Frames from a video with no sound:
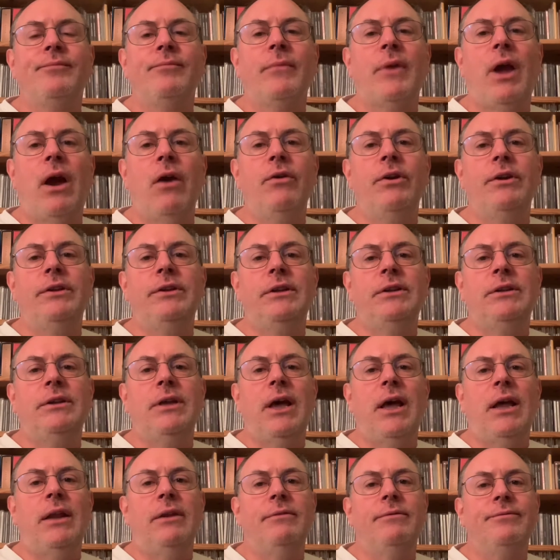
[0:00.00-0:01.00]
I already did
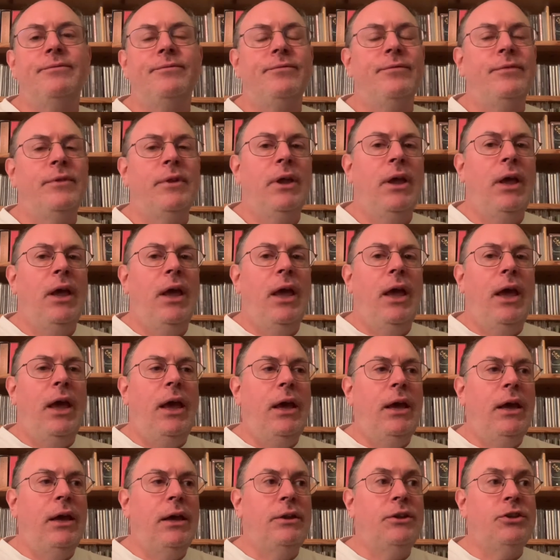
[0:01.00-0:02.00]
that.
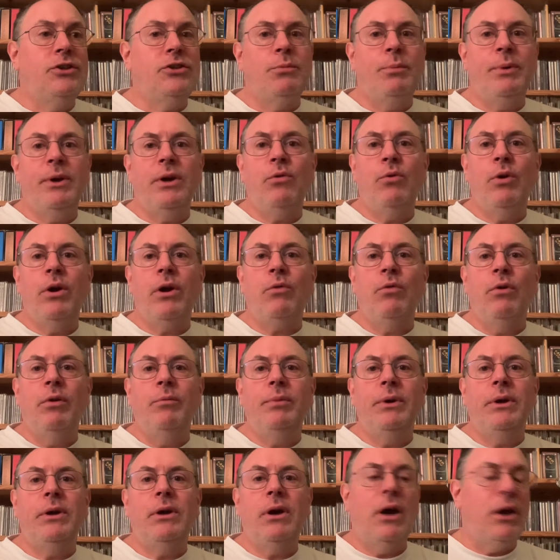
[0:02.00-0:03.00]
And this will be a quick one
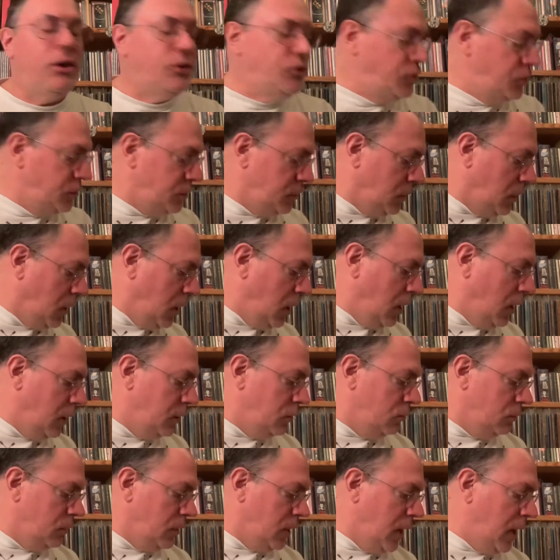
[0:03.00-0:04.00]
because I
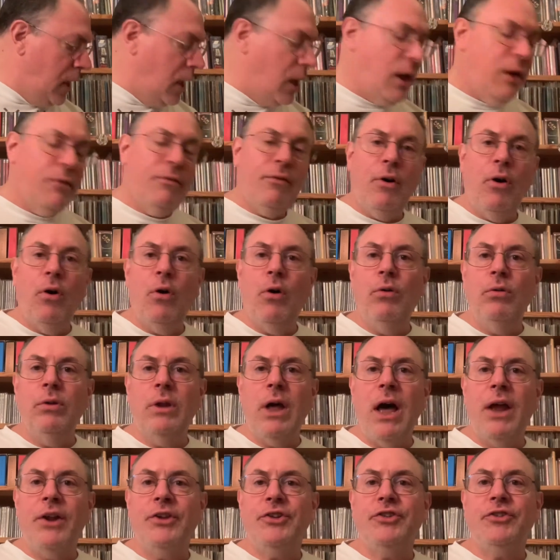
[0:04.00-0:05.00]
don't have a whole
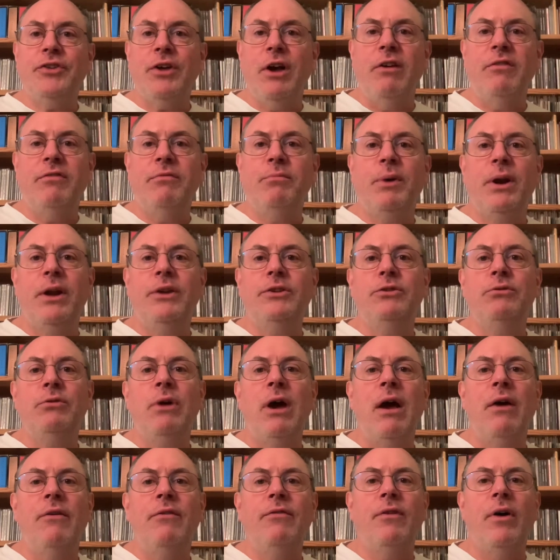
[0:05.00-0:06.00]
lot of stuff, but I do
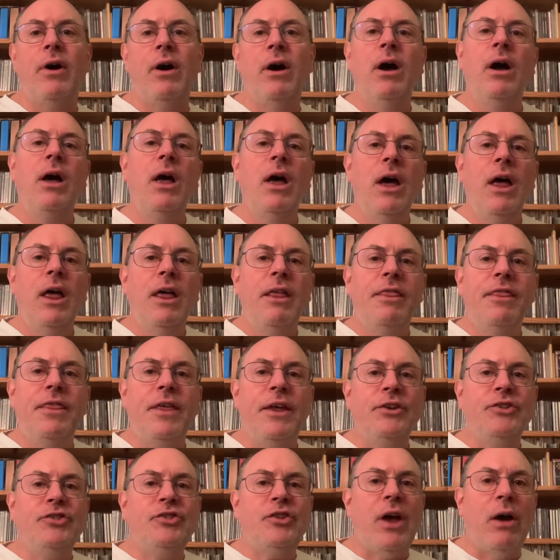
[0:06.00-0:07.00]
have
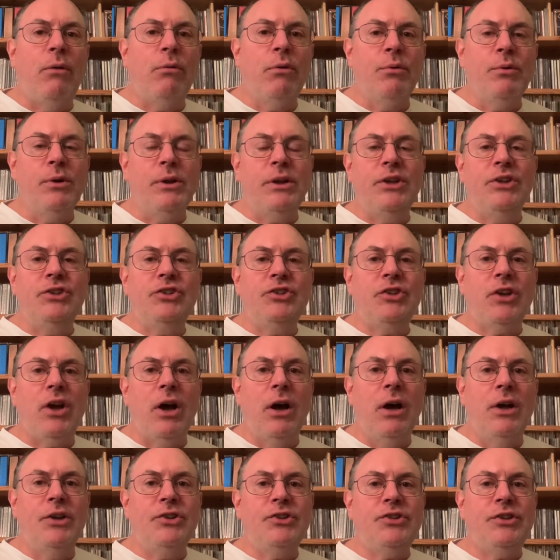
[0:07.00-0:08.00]
things that were released
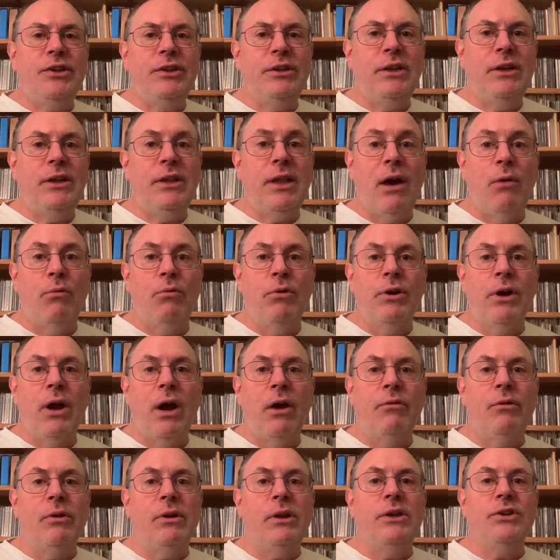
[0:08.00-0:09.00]
on CD that were
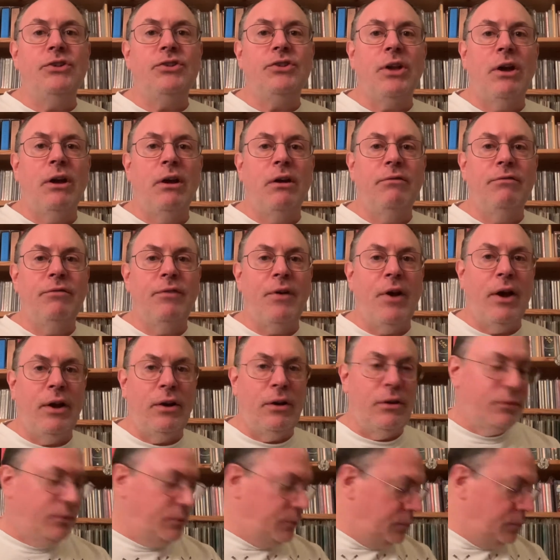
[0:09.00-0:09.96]
not released on vinyl.